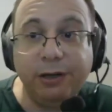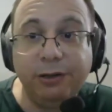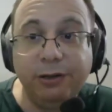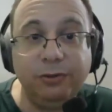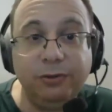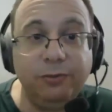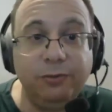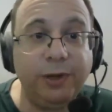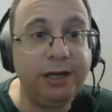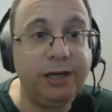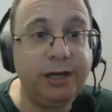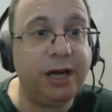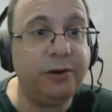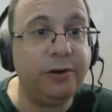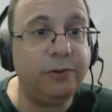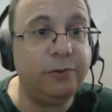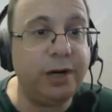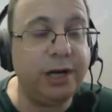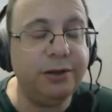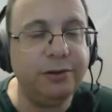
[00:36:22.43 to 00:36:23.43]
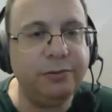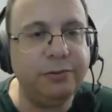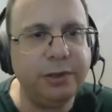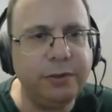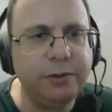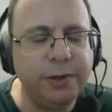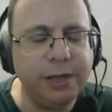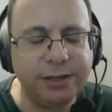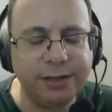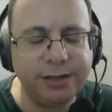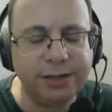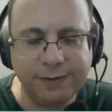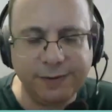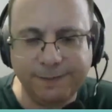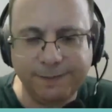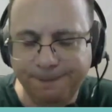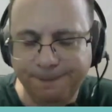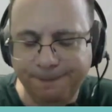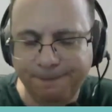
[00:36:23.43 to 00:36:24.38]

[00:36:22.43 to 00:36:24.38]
to when I run the requests.